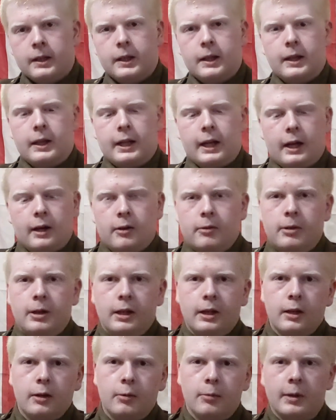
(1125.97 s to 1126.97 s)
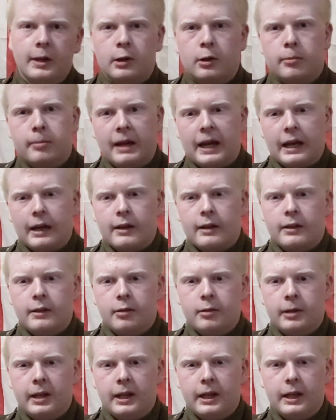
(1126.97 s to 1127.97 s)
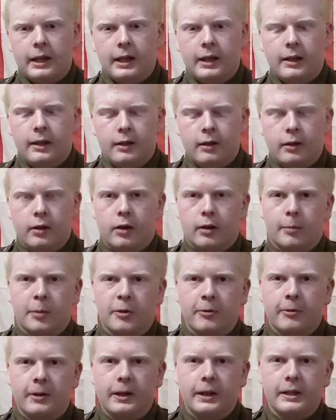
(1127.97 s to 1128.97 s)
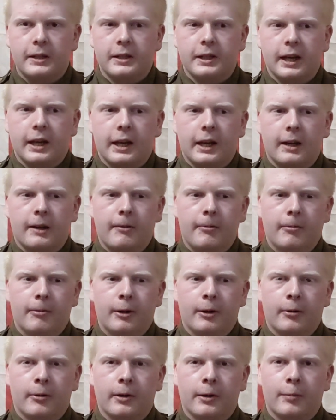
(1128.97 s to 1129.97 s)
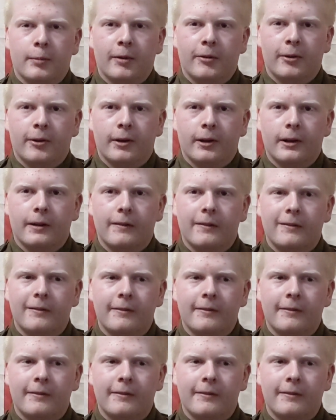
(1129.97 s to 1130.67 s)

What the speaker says: And now we go back to the normal footage that I recorded before.